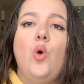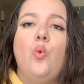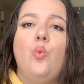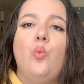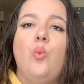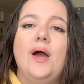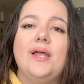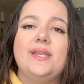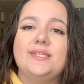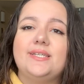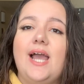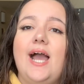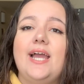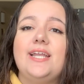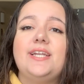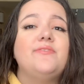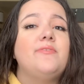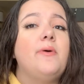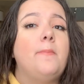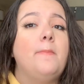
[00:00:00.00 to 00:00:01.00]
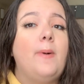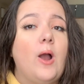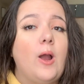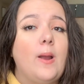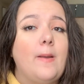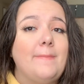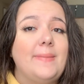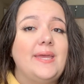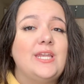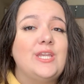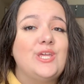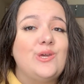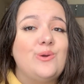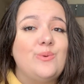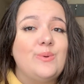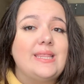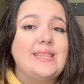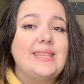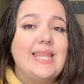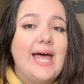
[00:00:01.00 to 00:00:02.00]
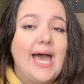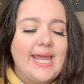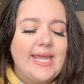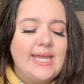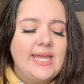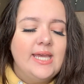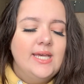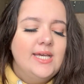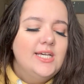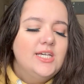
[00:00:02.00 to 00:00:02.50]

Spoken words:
what kind of apartment you would like.